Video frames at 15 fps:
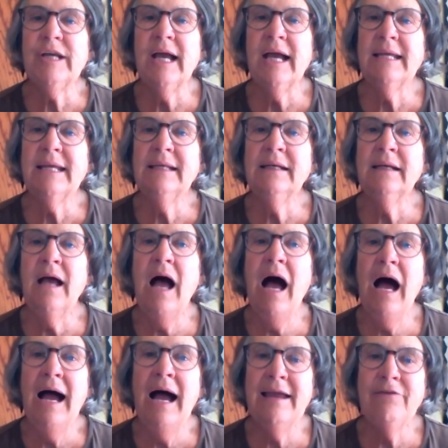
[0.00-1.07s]
I get a
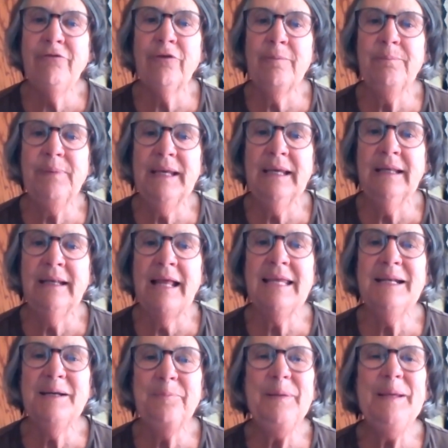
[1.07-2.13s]
high from being. I
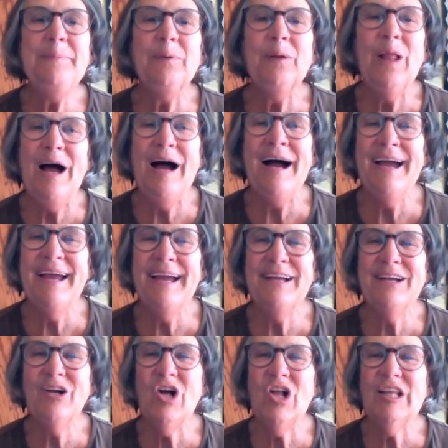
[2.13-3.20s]
get a people high, I
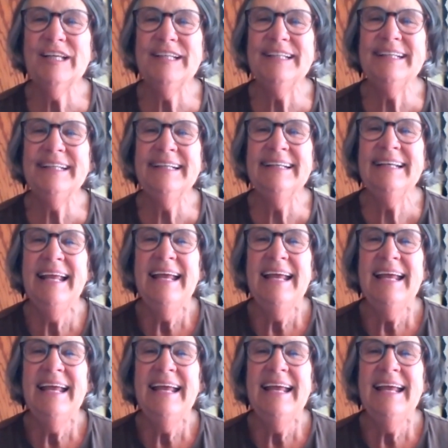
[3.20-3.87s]
call it, and